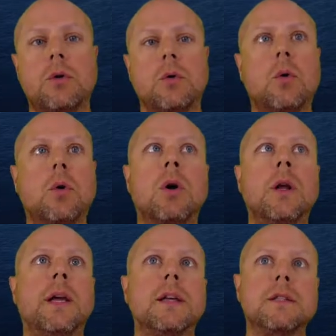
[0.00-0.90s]
or
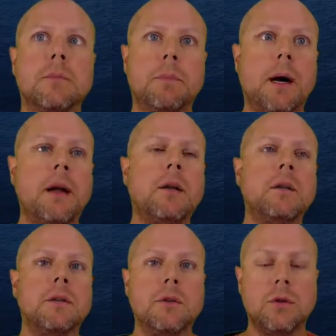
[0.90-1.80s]
it gets
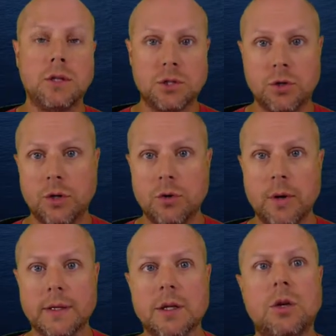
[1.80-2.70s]
compiled and is turned
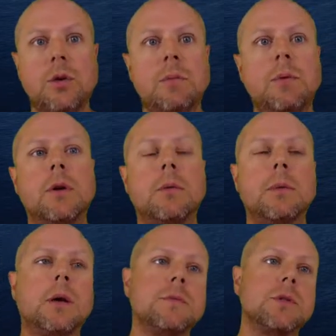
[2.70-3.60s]
into an executable, and it
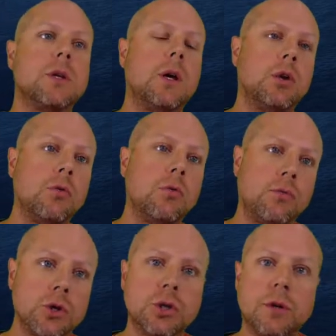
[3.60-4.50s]
becomes a new
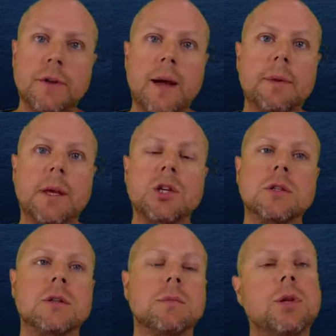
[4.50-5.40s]
version of an
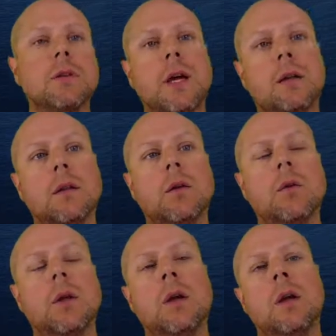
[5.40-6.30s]
application that somebody could download